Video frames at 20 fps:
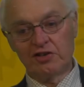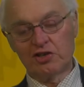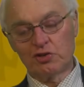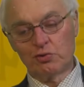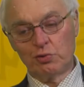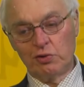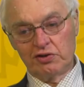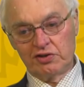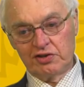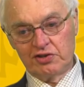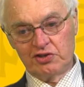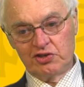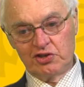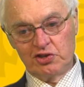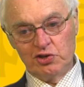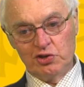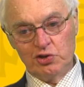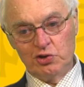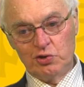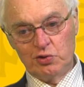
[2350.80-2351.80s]
just wanted
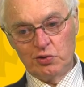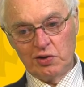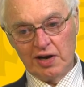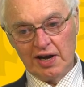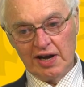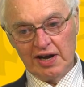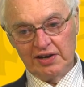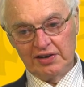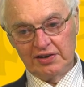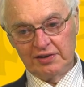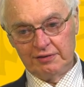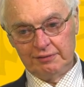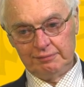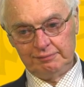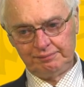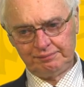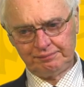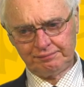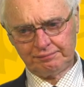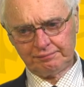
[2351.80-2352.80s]
to add
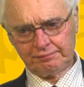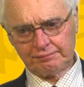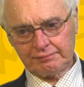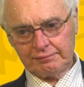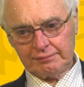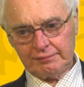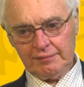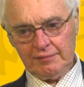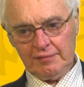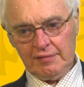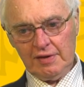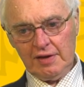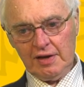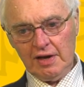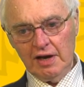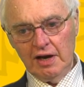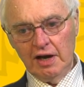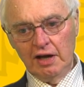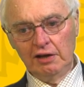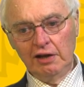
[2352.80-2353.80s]

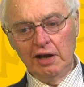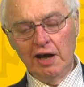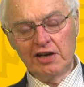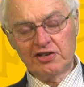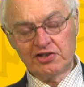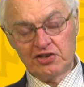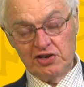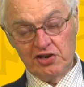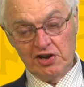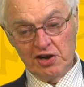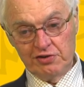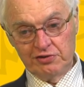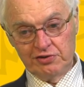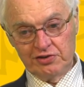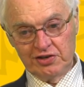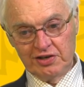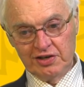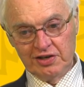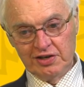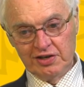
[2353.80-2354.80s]
a lighter
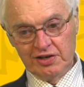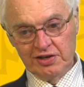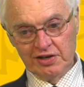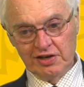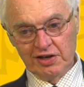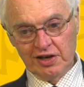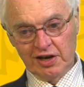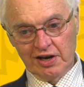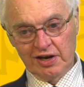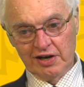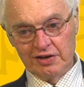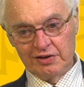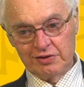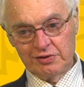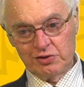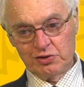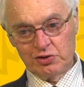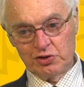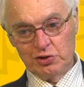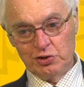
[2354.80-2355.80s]
note
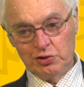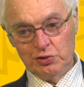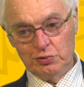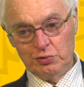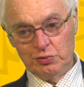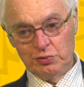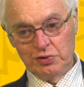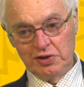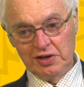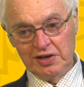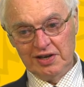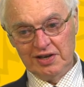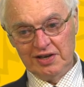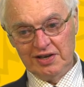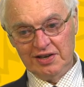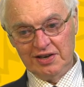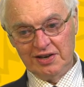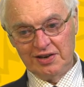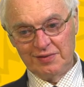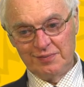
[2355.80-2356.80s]
to
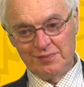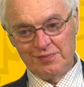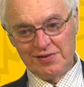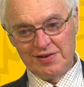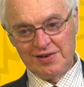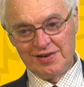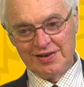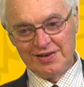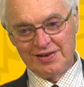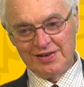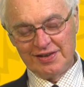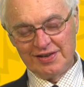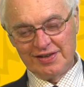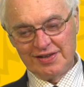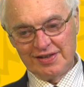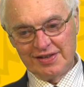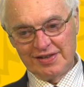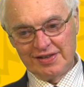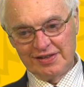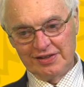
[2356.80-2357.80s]
the
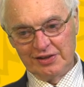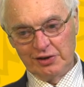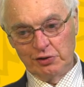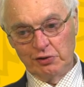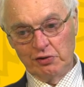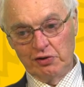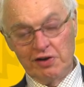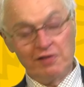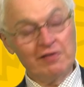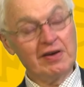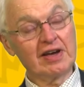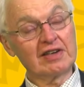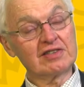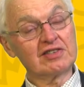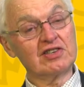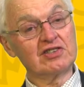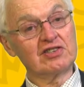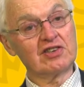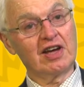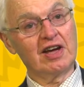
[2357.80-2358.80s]
degree of
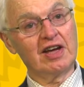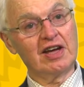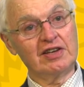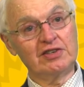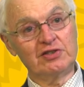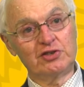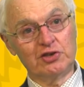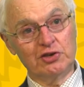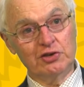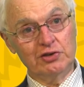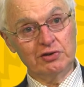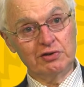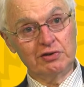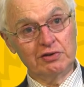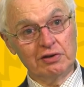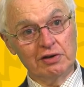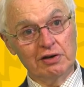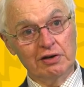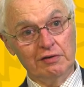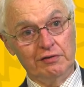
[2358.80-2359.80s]
access I had to
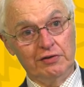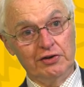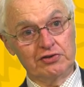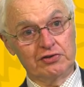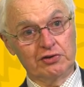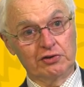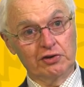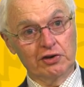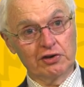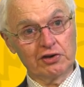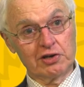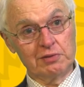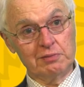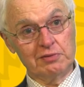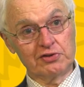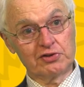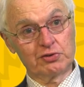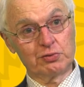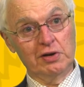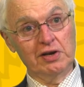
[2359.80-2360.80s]
official
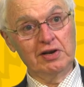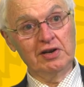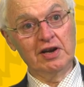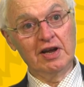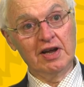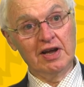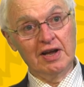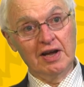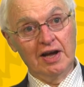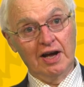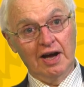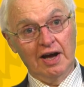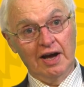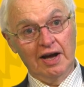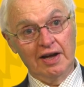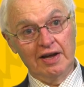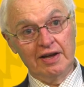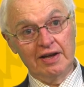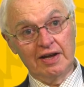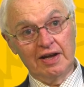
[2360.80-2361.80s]
documents. When
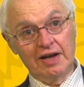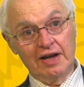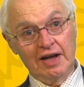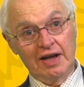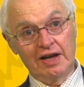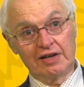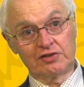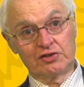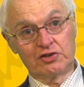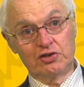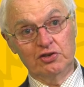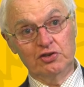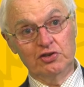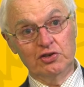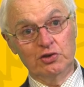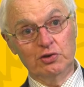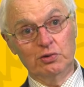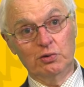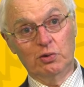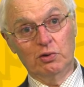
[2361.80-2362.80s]
I had to
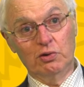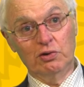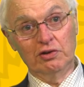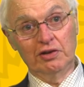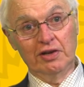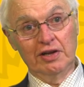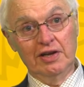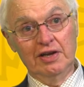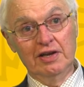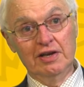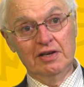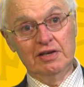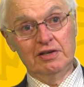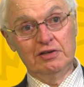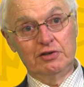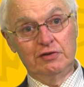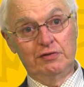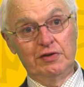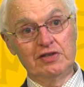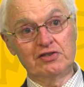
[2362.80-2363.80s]
do all the
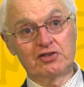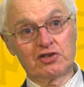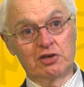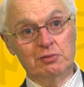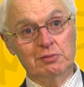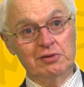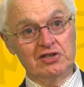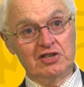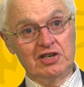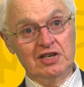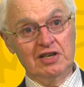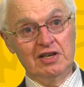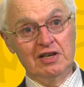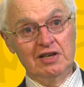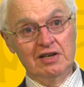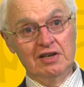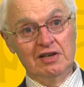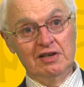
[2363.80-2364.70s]
Defence Committee